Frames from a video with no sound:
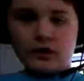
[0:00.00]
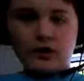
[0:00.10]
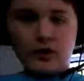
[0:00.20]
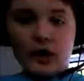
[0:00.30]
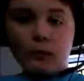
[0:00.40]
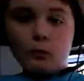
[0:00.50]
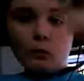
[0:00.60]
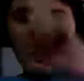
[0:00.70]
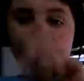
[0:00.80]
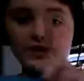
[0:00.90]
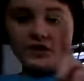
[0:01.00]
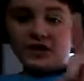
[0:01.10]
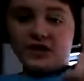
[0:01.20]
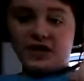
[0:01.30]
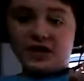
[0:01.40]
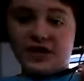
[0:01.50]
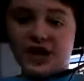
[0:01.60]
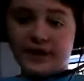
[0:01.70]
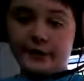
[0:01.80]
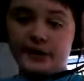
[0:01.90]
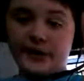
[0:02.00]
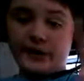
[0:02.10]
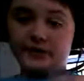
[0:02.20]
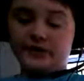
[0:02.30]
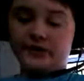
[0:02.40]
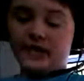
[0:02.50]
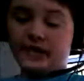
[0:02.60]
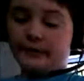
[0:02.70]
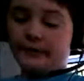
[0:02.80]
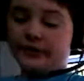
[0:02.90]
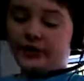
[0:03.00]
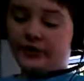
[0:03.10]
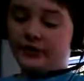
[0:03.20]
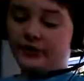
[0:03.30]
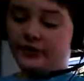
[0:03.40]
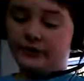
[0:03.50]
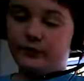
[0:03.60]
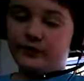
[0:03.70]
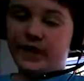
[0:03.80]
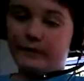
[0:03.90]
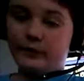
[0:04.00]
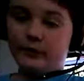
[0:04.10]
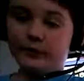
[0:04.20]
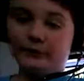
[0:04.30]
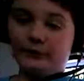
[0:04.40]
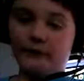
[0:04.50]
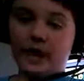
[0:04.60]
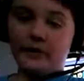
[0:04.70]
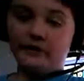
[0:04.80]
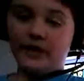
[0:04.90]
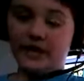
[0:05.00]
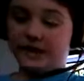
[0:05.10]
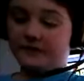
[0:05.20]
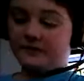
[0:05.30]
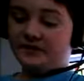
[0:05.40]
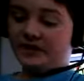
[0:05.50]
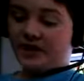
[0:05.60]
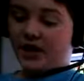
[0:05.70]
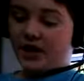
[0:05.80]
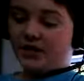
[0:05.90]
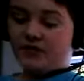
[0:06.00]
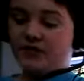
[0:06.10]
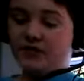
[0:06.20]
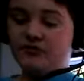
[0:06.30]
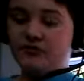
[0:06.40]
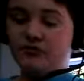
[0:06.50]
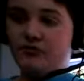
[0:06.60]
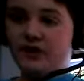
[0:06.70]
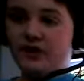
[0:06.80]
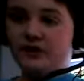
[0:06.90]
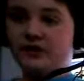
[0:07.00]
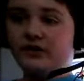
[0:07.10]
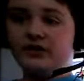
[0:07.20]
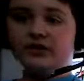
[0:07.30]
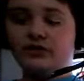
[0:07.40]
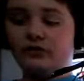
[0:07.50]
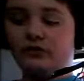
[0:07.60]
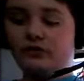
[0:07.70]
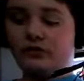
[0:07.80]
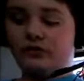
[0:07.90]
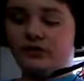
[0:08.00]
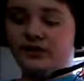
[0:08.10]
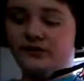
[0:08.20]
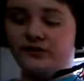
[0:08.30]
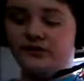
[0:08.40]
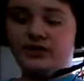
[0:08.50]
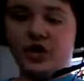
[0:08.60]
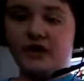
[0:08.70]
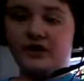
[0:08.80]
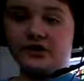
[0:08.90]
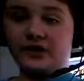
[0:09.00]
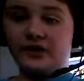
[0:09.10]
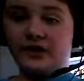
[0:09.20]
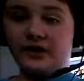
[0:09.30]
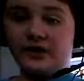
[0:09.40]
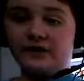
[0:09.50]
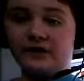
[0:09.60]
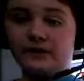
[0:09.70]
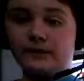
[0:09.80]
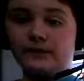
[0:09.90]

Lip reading: Not once in the entire game does it ever tell you that if you die more than 5 times, then you will lose the shiny star things.